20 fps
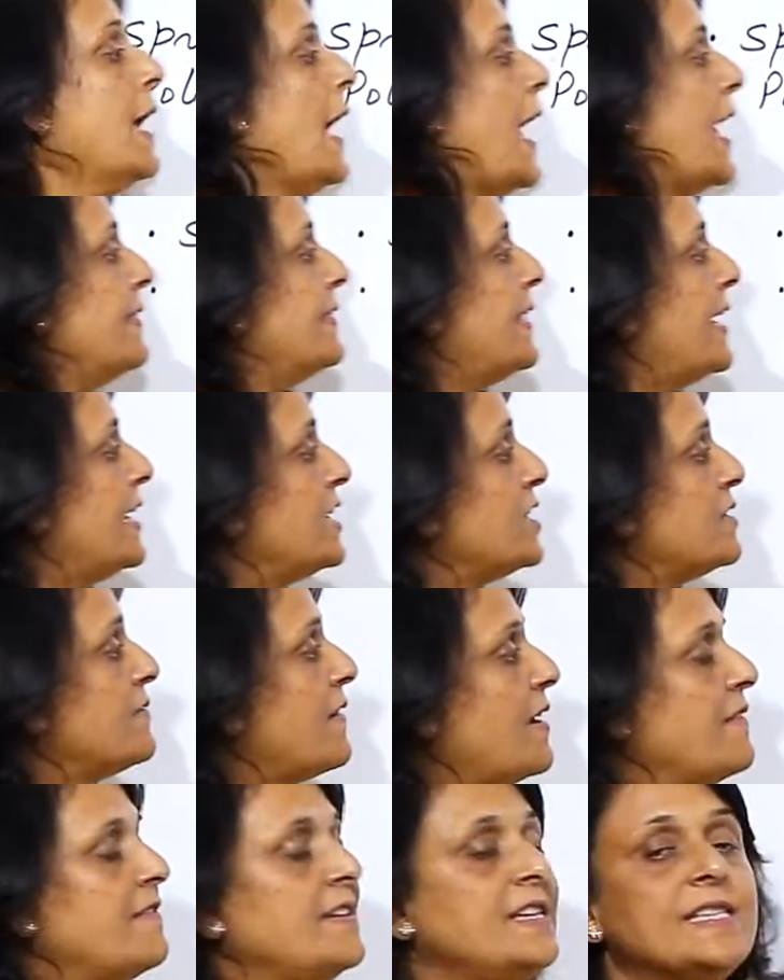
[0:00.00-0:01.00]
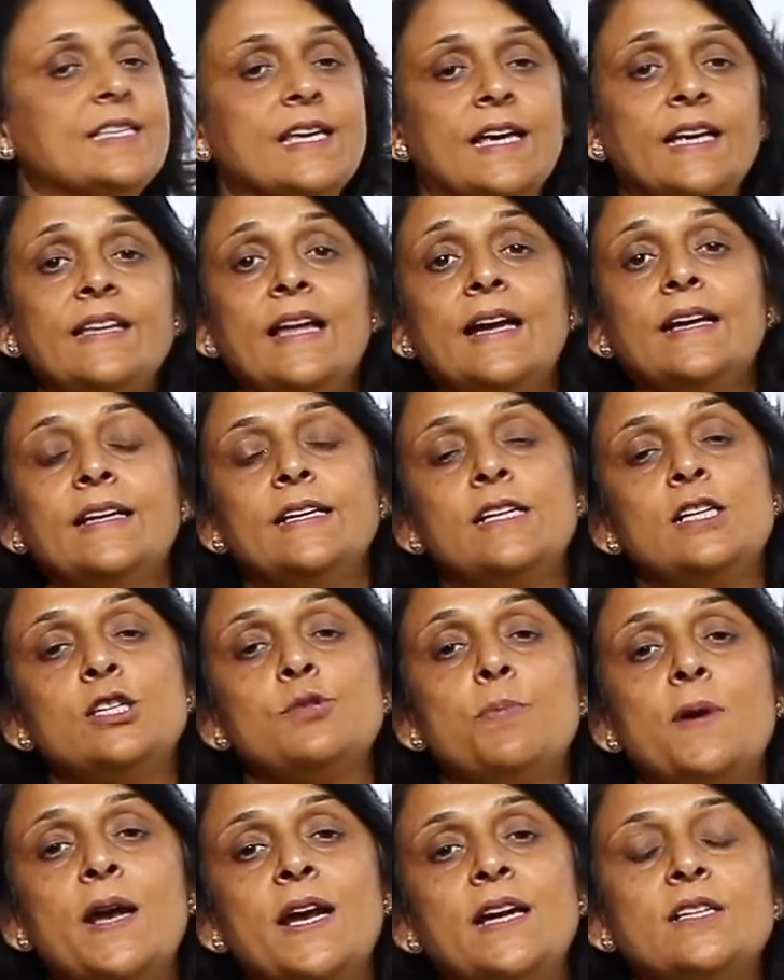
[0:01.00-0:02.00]
And that is why we say that it
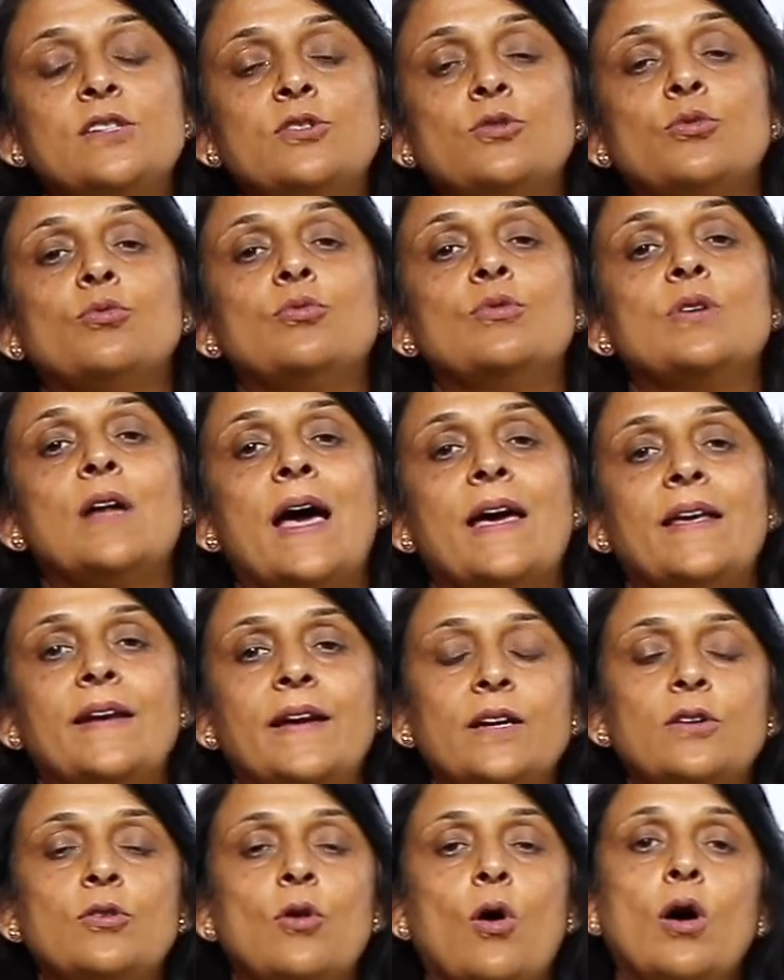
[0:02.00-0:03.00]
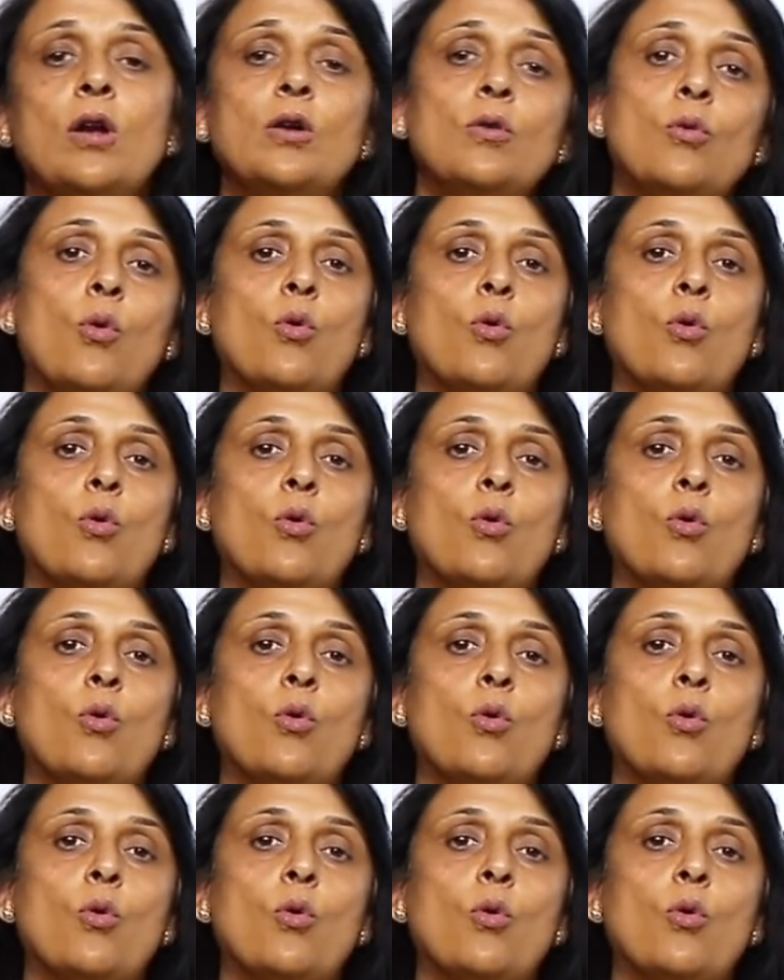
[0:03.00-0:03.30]
spreads through direct or